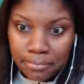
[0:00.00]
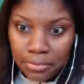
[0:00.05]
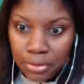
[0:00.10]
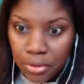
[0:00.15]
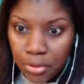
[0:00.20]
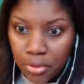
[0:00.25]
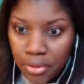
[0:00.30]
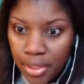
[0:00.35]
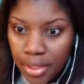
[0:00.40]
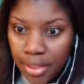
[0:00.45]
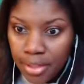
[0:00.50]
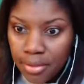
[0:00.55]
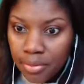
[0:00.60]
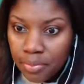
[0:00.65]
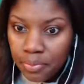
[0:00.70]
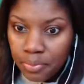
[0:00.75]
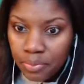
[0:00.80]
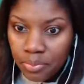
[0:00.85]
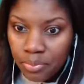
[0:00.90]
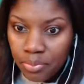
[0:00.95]
So yeah,
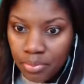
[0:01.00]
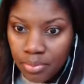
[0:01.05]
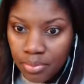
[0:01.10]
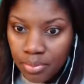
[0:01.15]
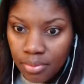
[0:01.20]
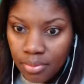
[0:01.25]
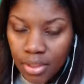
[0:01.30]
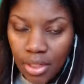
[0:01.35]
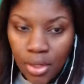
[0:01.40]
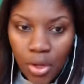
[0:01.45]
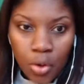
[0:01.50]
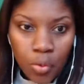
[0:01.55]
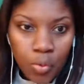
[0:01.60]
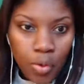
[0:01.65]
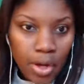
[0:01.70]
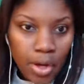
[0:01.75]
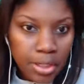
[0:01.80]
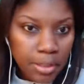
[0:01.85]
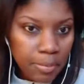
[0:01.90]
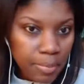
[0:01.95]

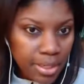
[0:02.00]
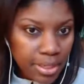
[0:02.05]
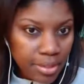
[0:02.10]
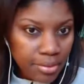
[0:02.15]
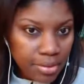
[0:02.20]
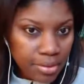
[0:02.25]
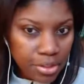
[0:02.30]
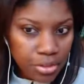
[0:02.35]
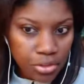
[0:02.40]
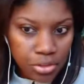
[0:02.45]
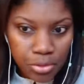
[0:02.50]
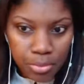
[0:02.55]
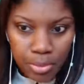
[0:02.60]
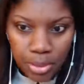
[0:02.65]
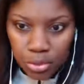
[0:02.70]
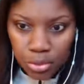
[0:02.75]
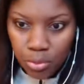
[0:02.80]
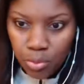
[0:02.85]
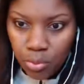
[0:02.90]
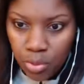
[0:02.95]
Ronnie Mann, thank you so much.